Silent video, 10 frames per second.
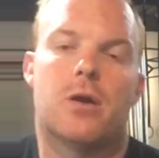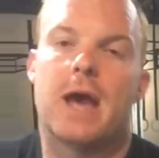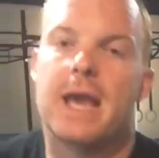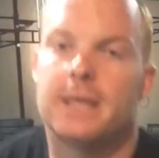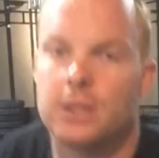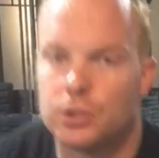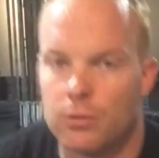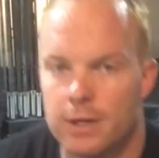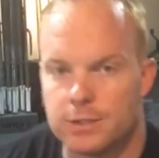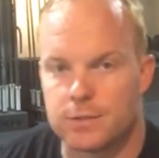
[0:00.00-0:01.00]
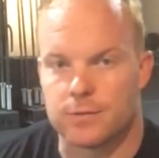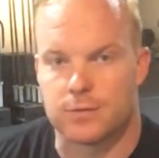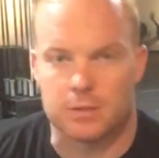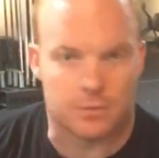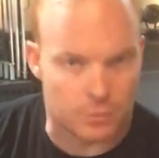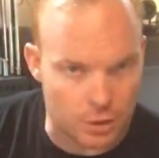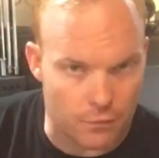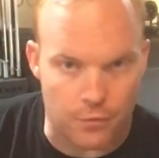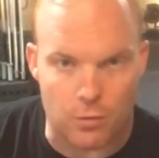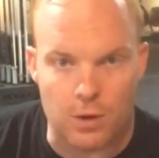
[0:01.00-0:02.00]
achy joints
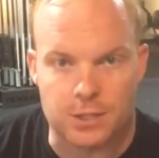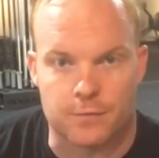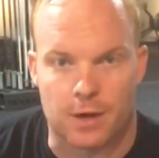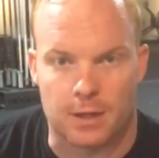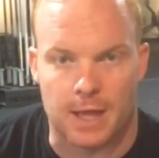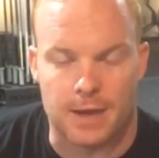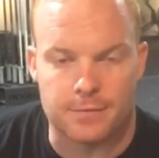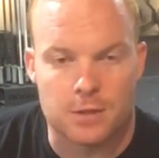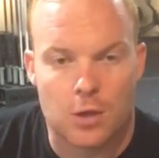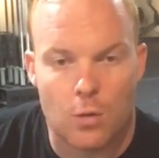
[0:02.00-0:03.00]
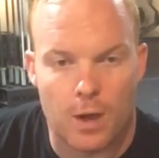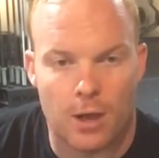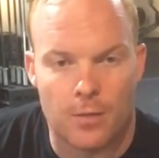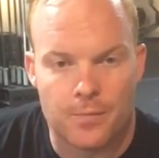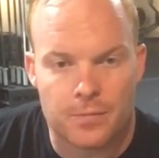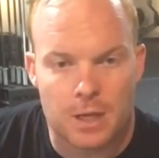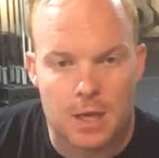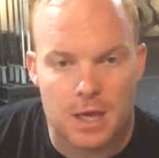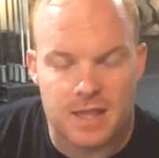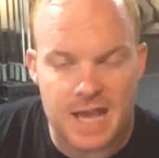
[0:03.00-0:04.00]
for the rest of our lives? Well,
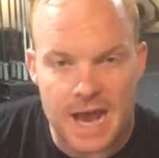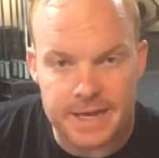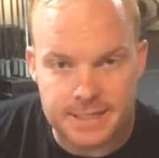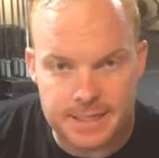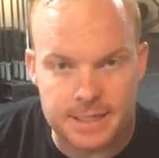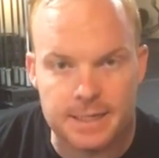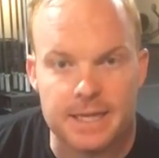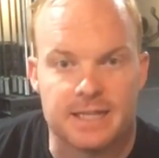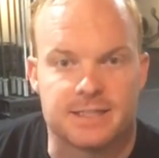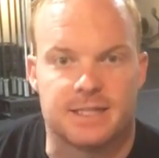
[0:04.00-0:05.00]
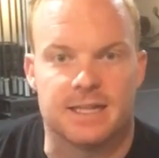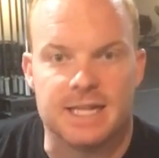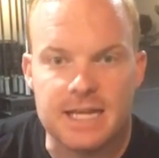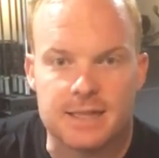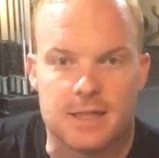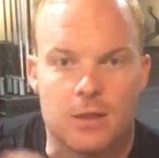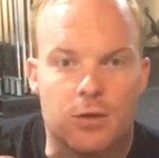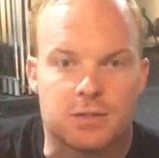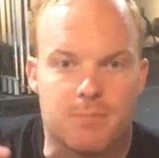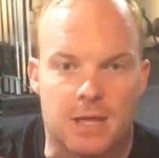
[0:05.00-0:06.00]
the idea is to lengthen
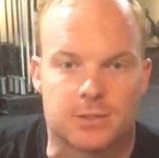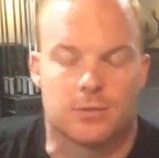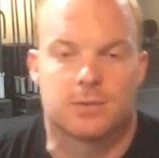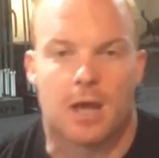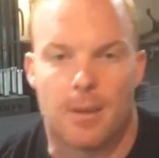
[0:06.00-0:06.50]
those muscles